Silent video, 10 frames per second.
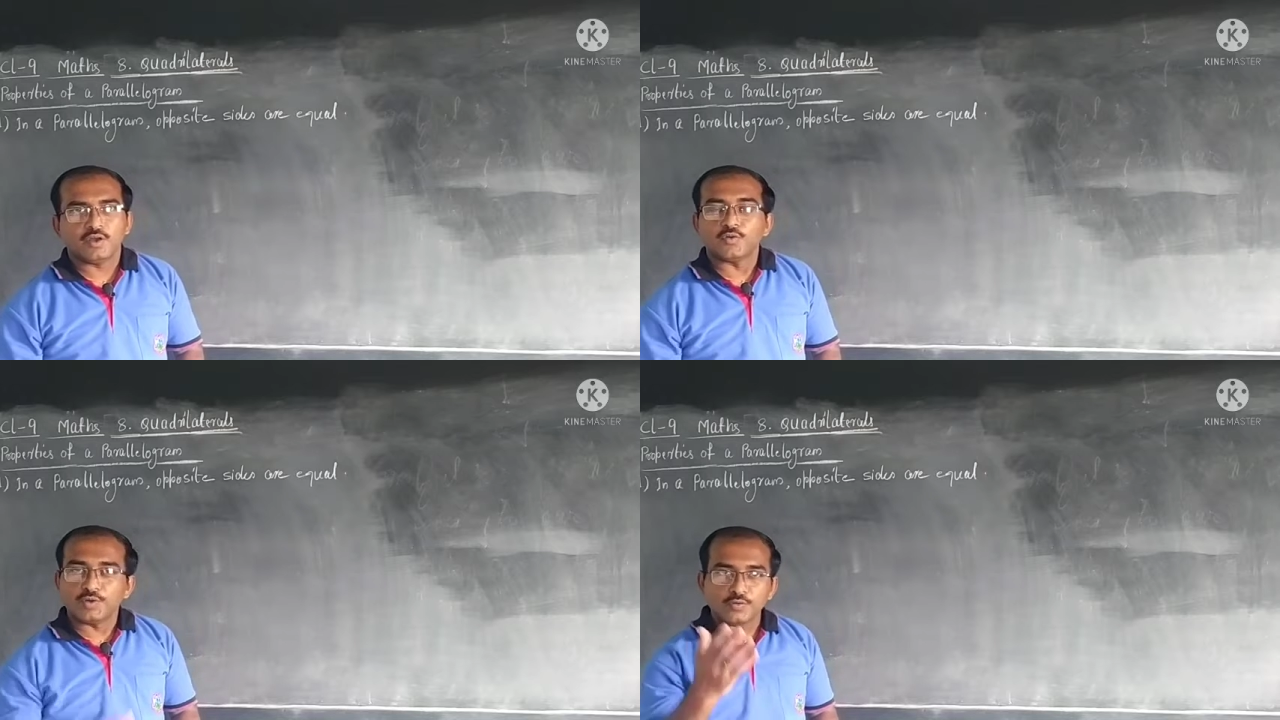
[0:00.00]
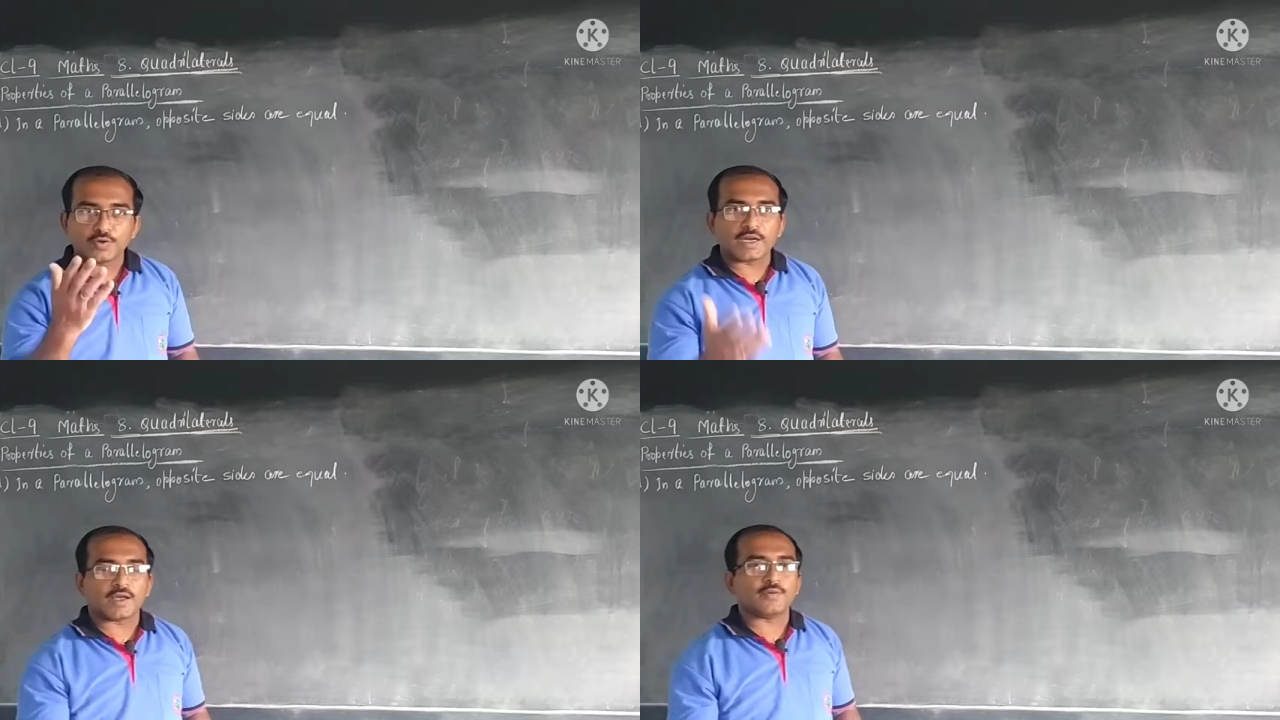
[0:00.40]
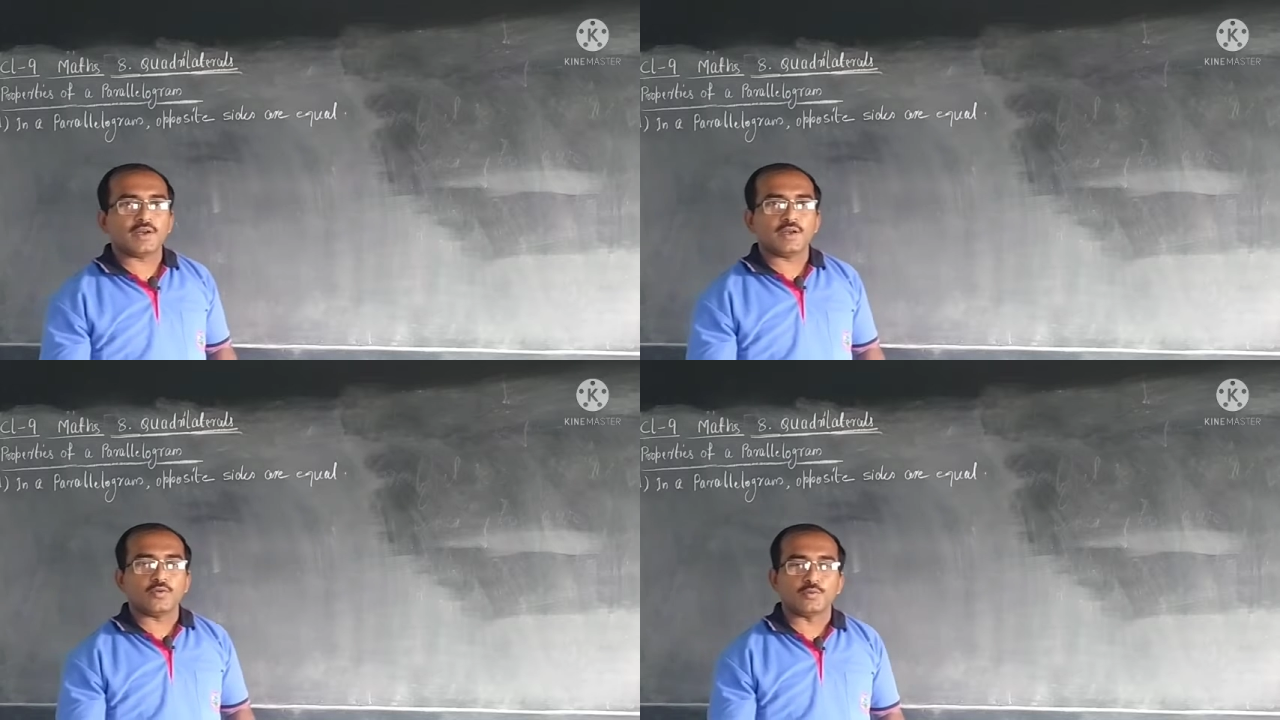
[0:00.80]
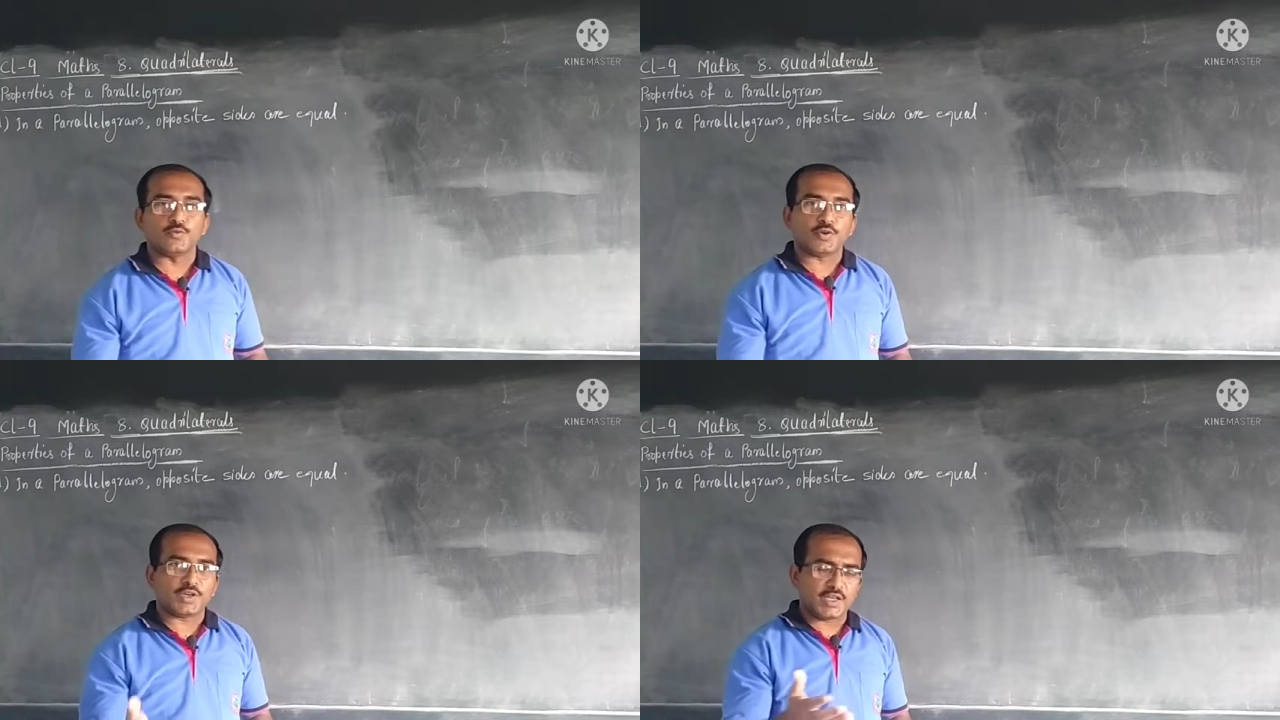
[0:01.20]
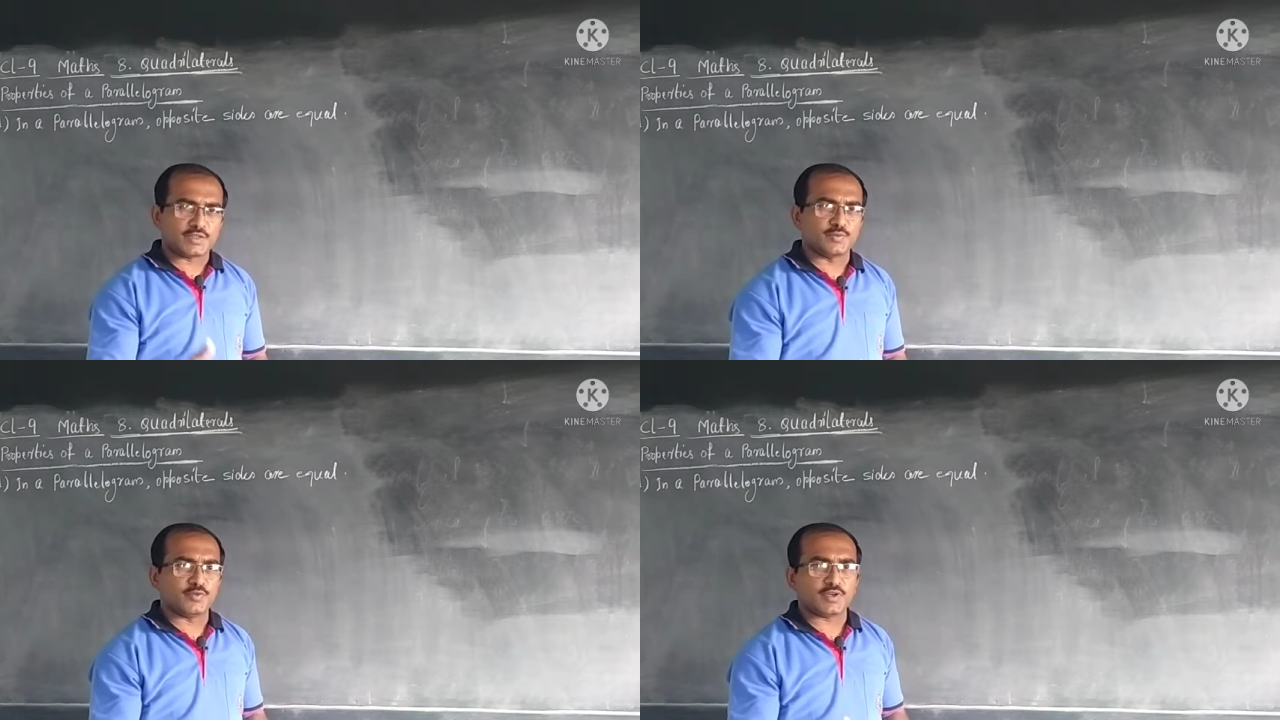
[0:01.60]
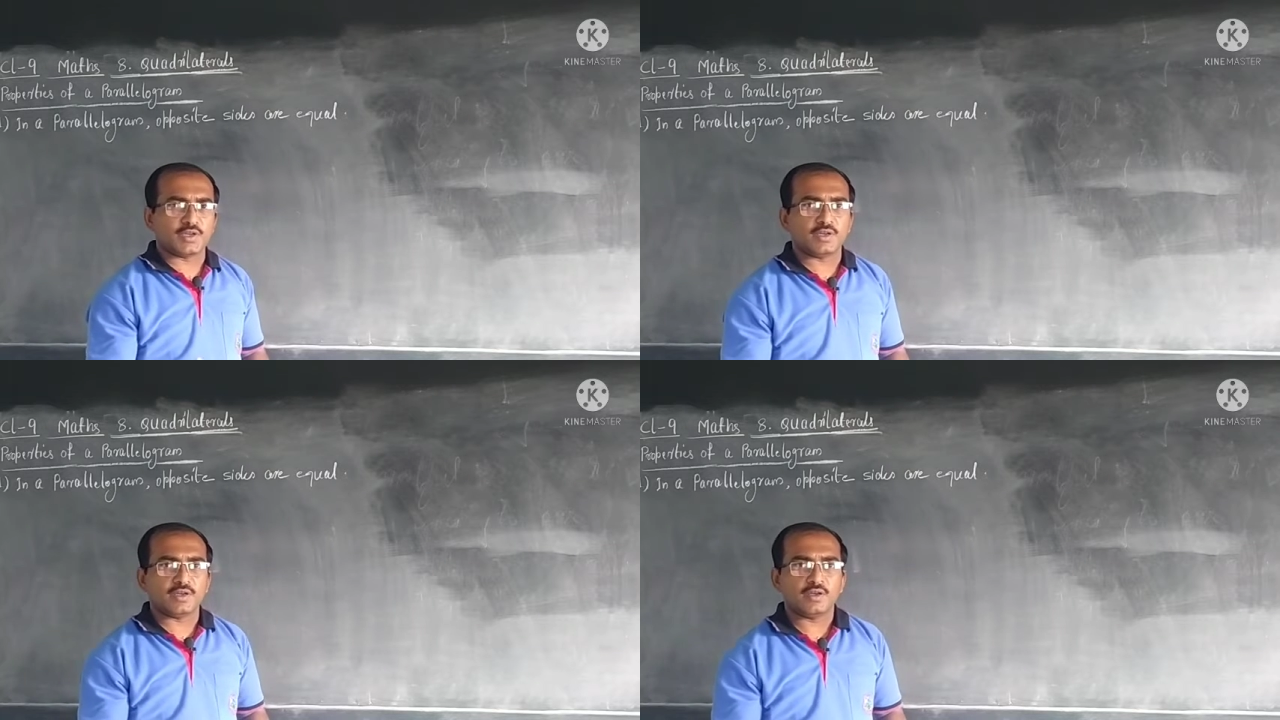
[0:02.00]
We look at our notebook, textbook,